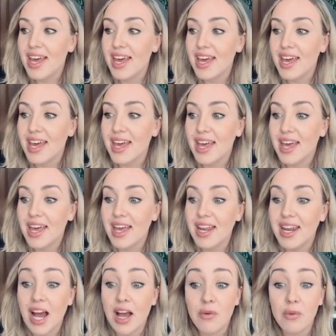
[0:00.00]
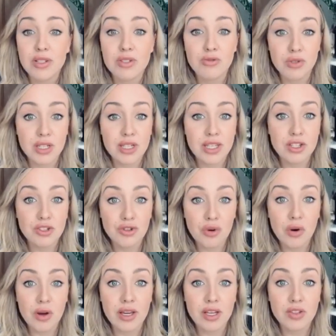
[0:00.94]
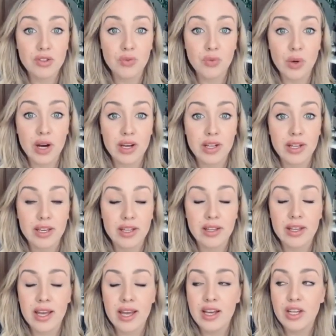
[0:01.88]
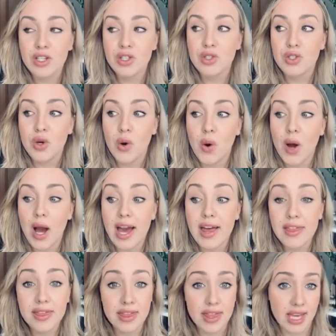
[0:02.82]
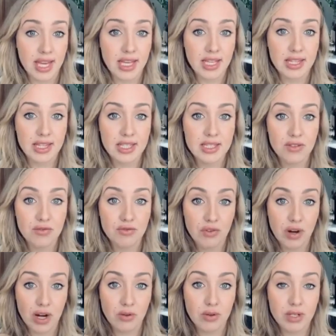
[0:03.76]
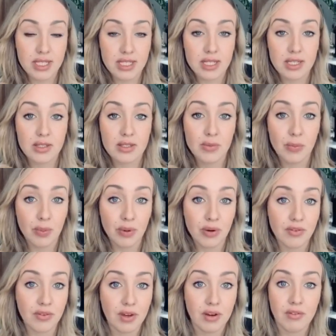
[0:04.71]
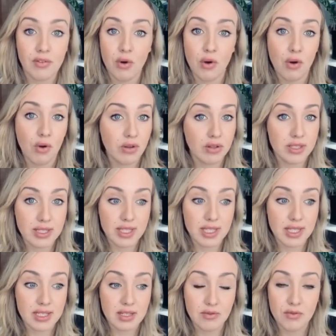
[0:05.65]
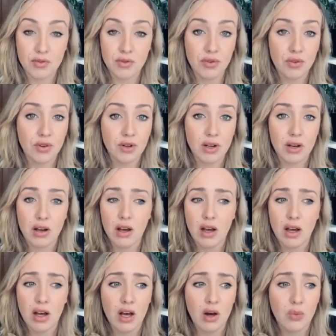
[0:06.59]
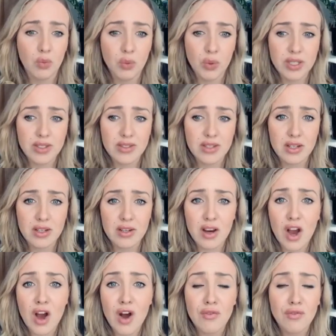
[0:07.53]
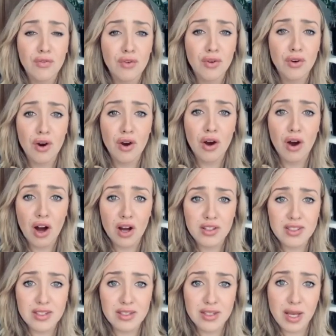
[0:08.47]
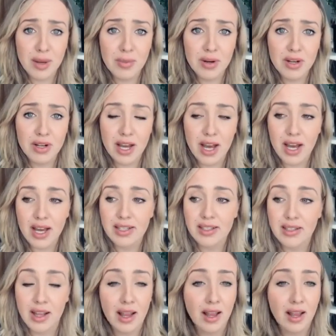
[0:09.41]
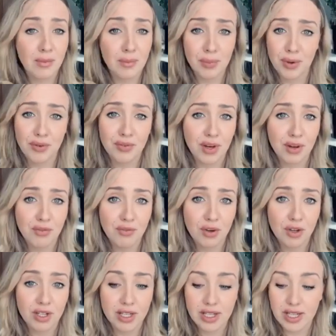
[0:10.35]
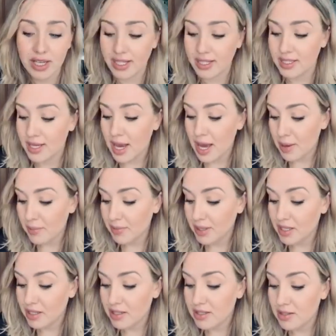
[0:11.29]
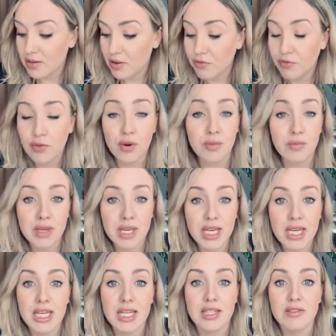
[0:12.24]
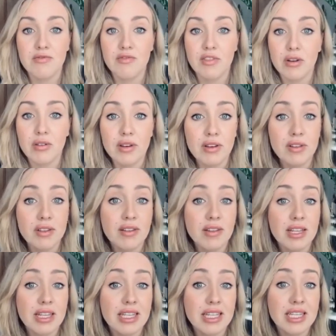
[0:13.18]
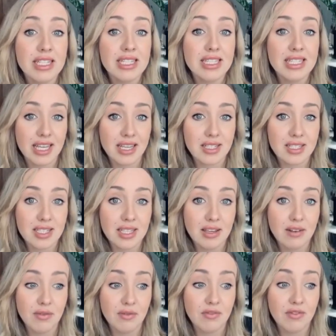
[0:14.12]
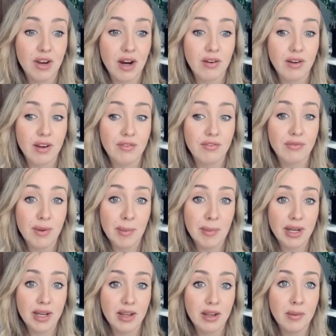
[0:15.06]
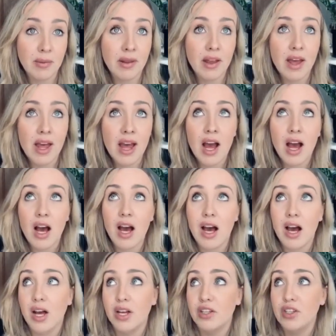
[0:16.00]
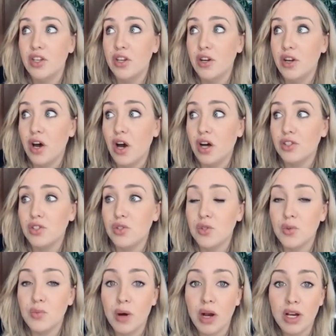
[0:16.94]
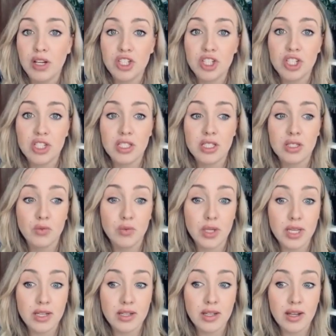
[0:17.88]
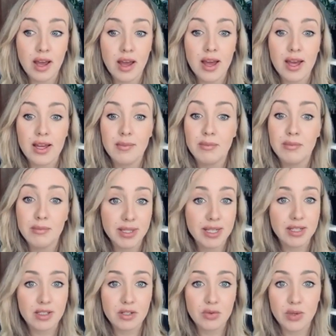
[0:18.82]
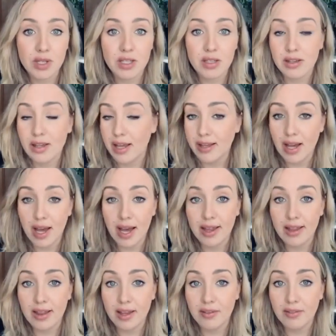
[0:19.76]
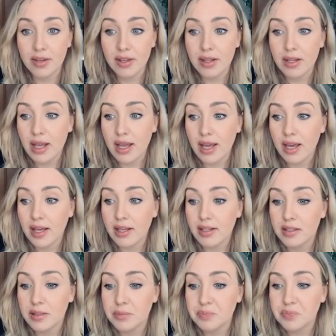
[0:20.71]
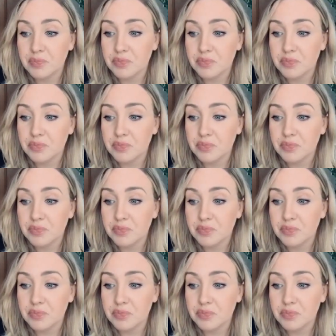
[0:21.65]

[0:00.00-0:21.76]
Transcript: and I was really enjoying to wear it. So I think this fragrance is perfect for all the season, for uh, winter, for hot summer night, perfect for the dates, because for me it's very uh, sexy, very feminine, uh, not too much sweet, bittersweet, that I love it. And